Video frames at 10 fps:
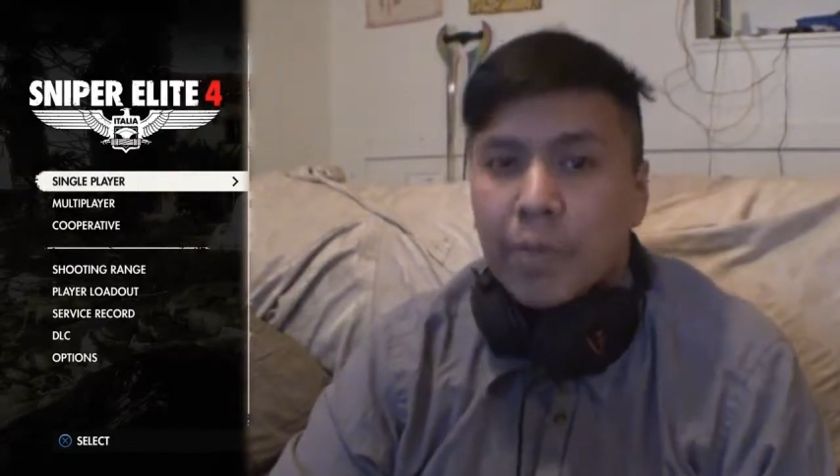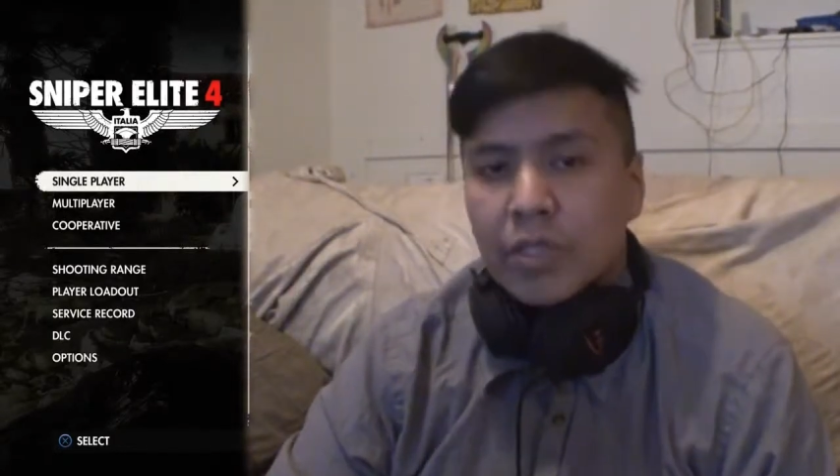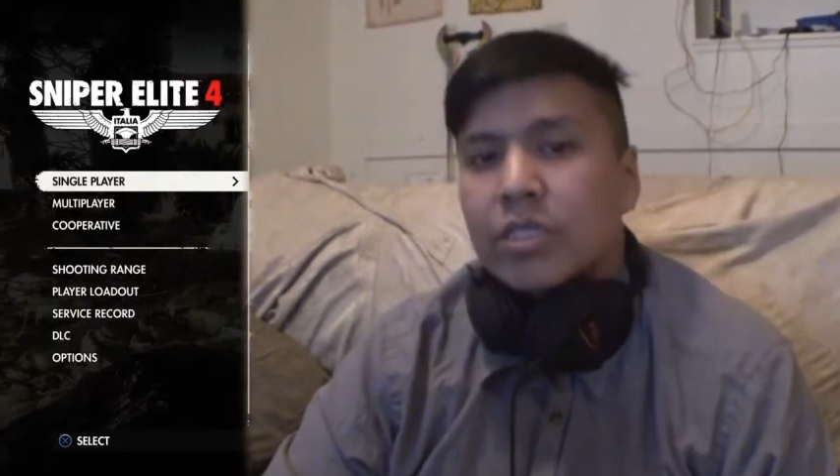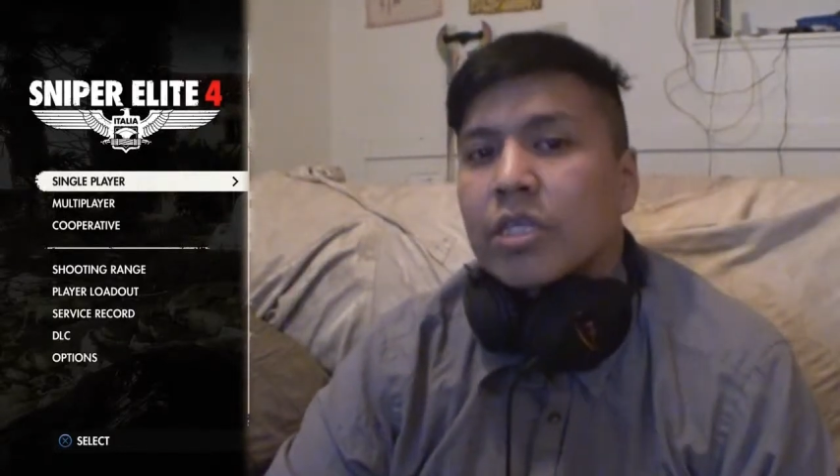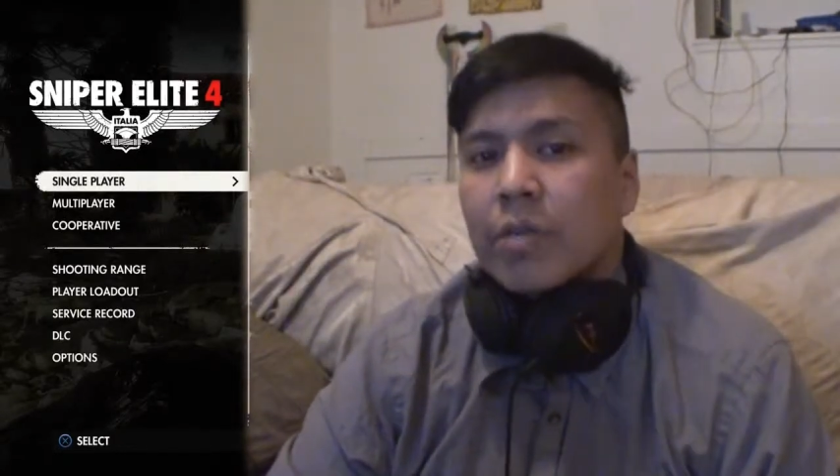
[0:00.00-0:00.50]

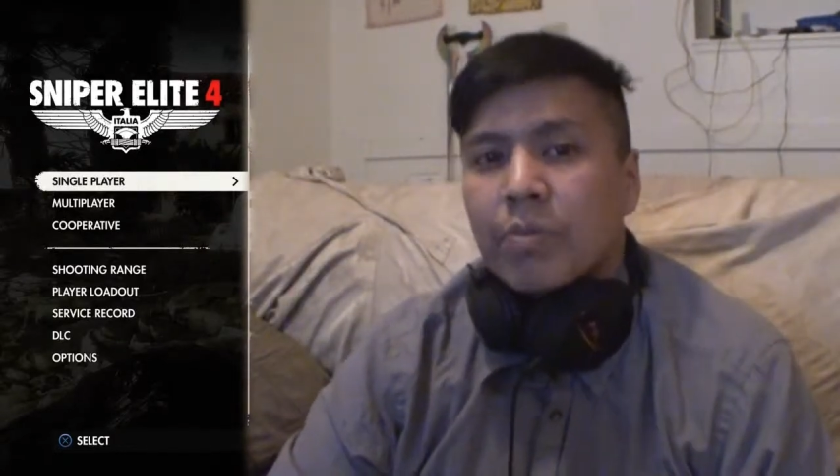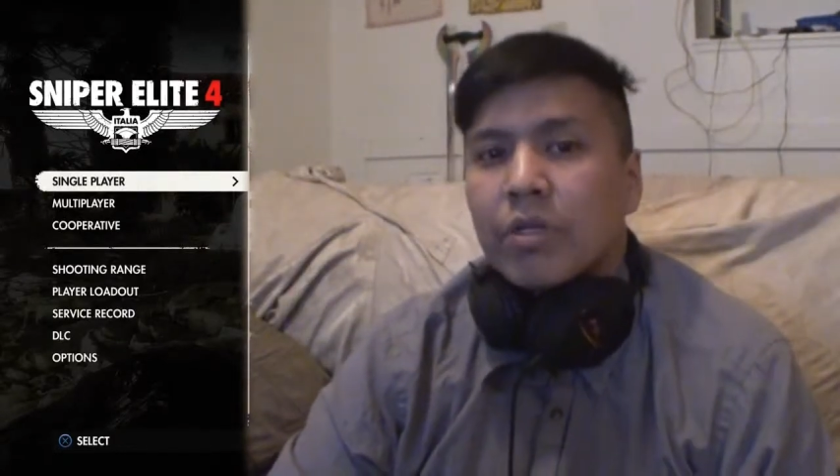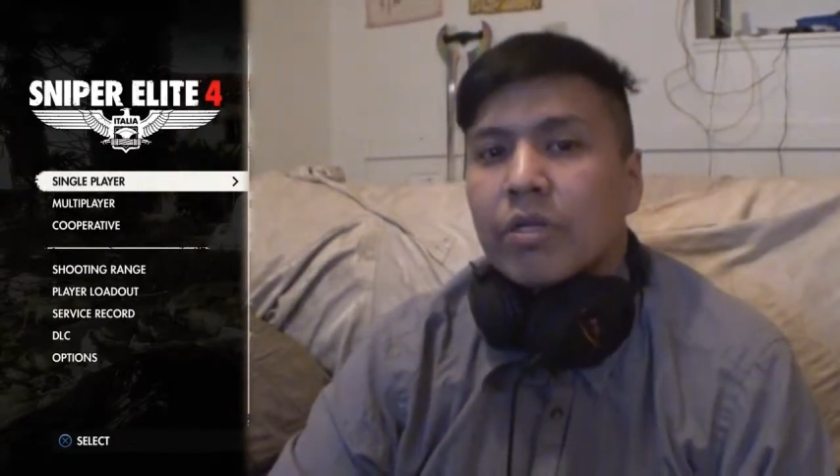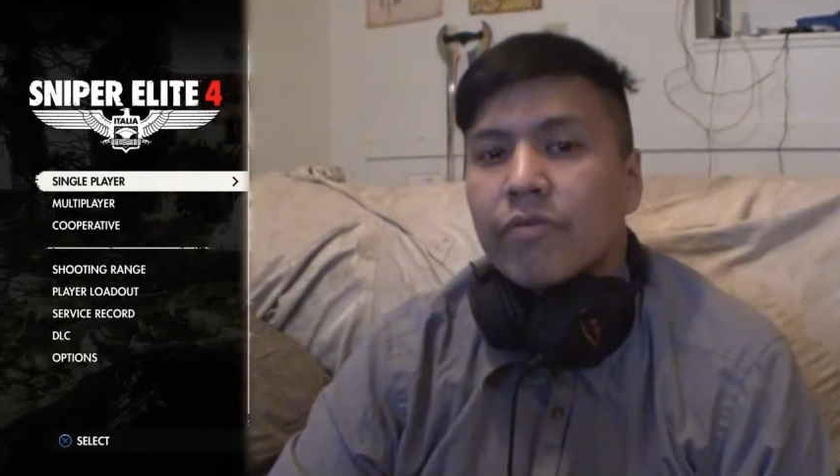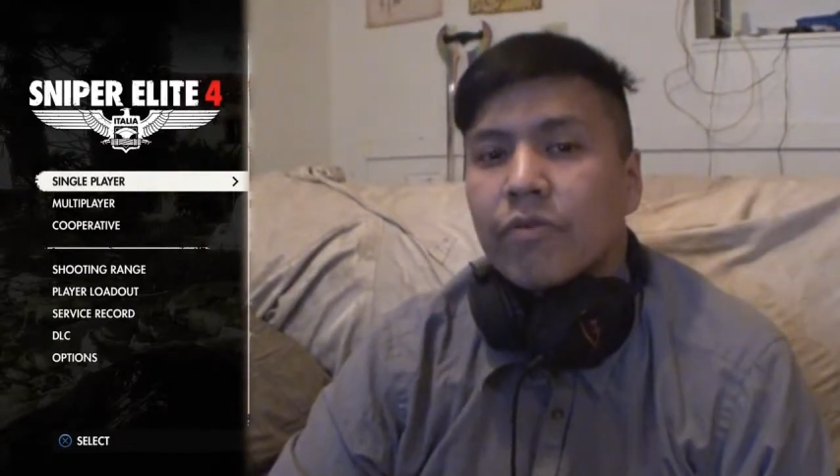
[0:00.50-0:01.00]
about
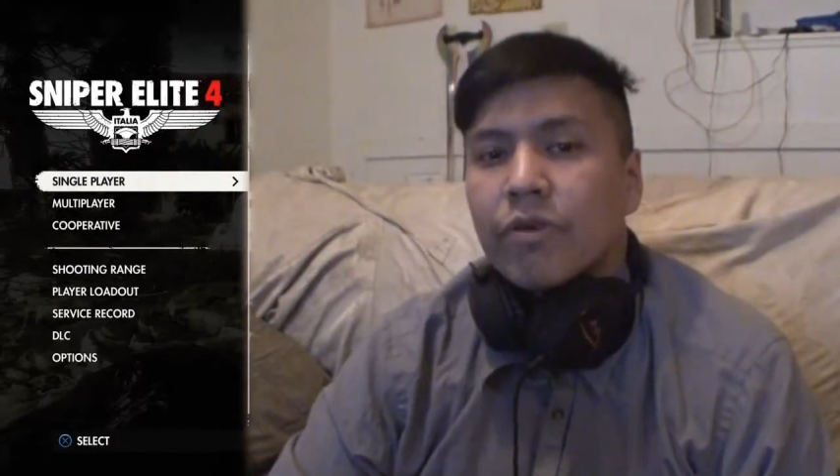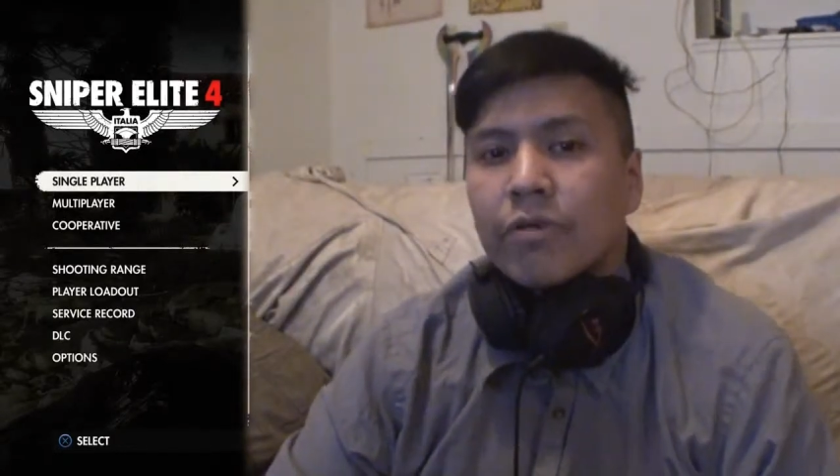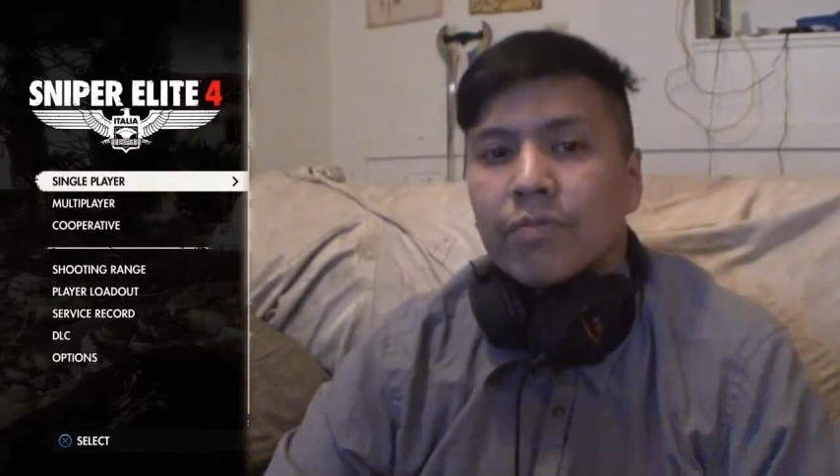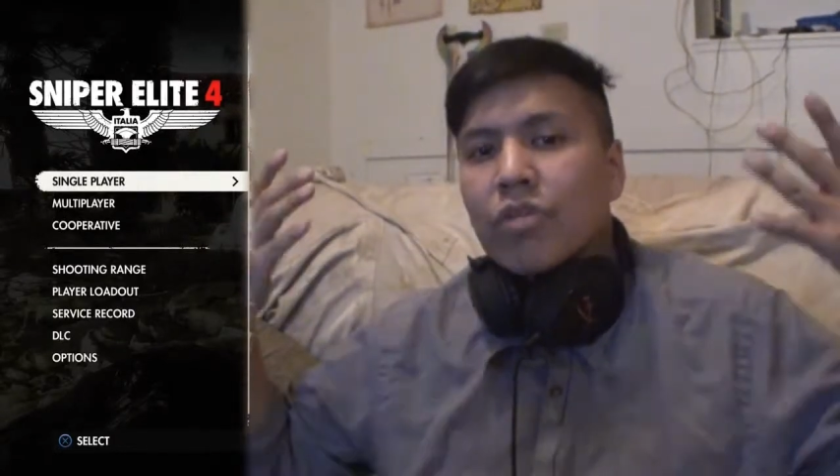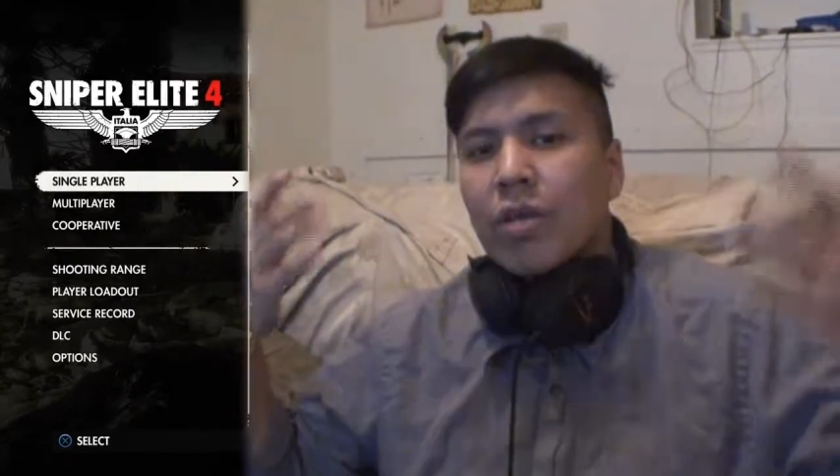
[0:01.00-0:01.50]
Sniper Elite
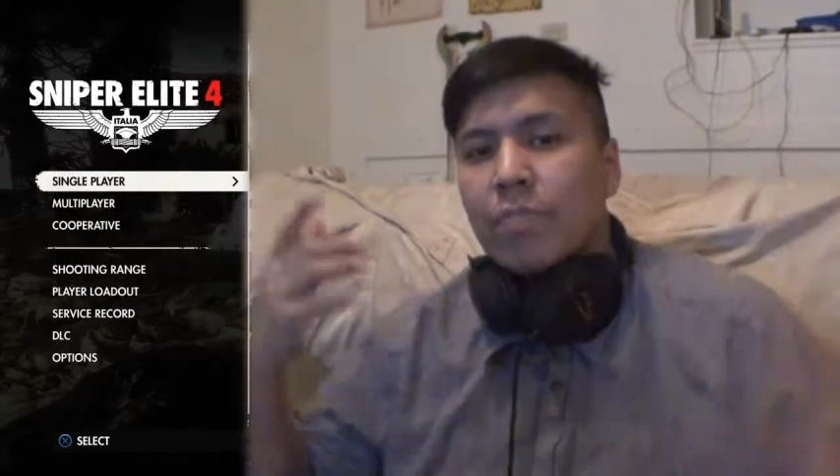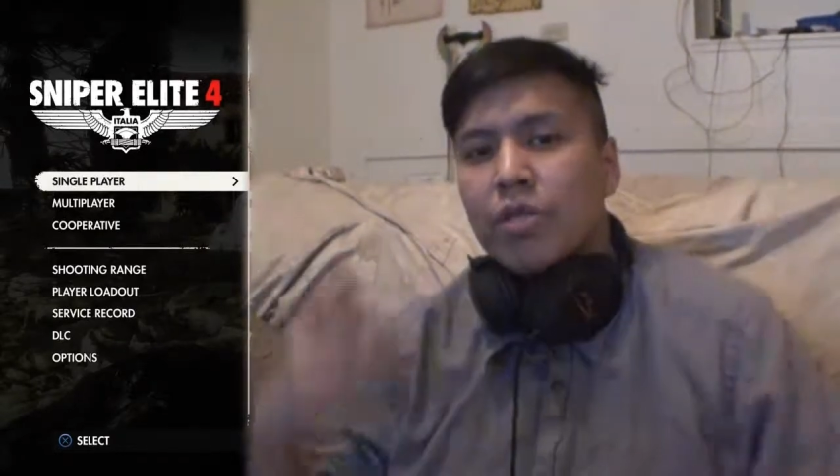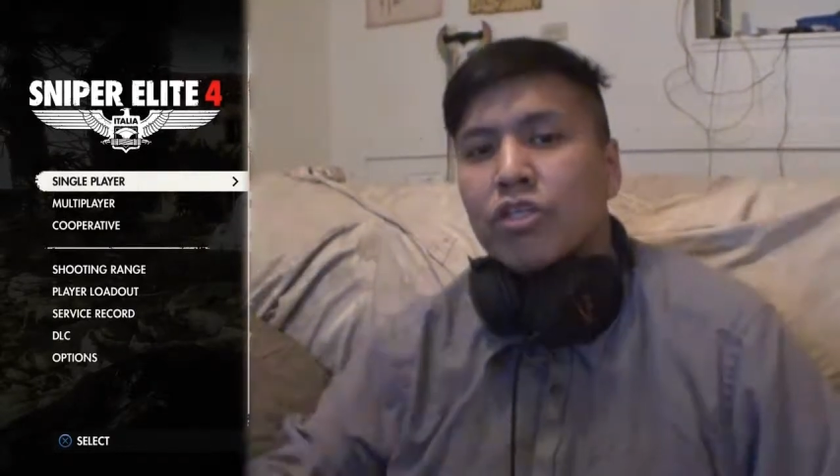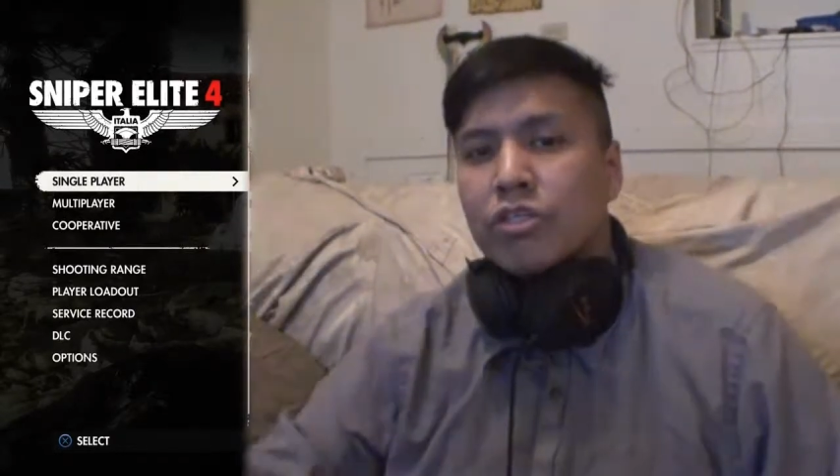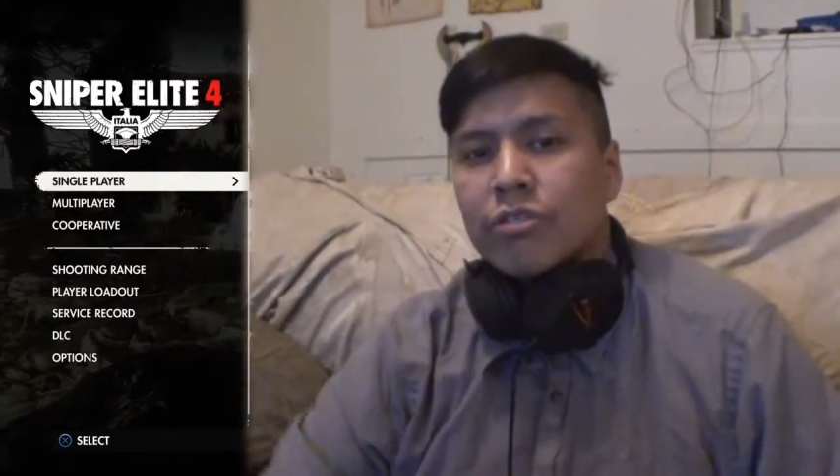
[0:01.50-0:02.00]
4.
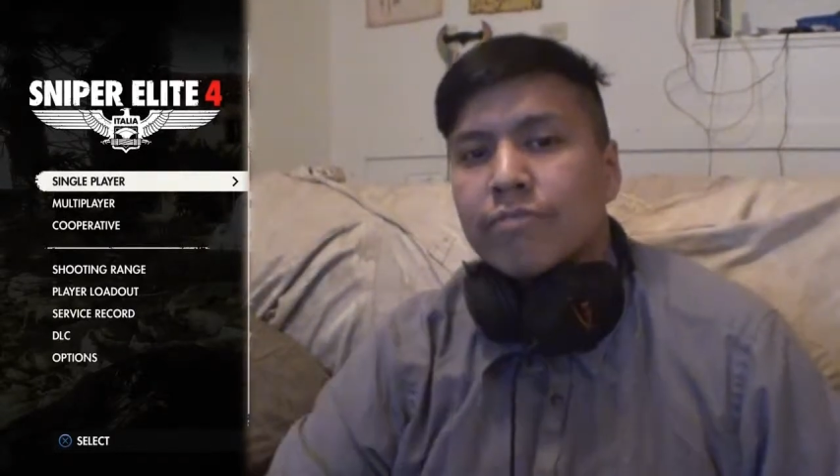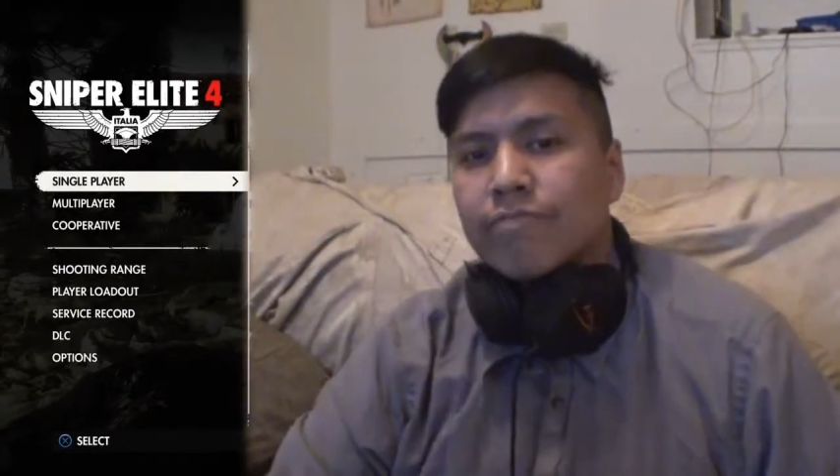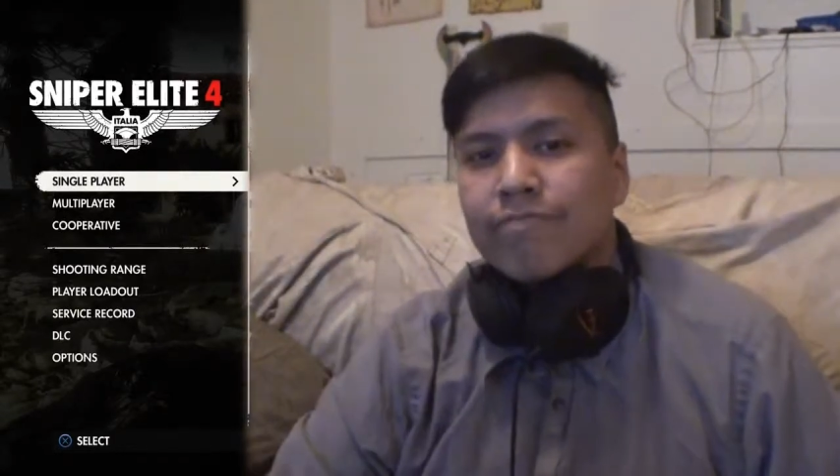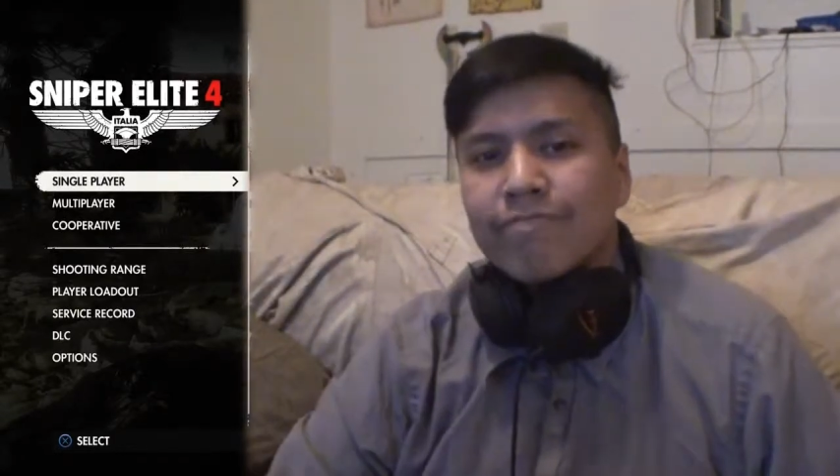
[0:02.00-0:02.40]
Peace.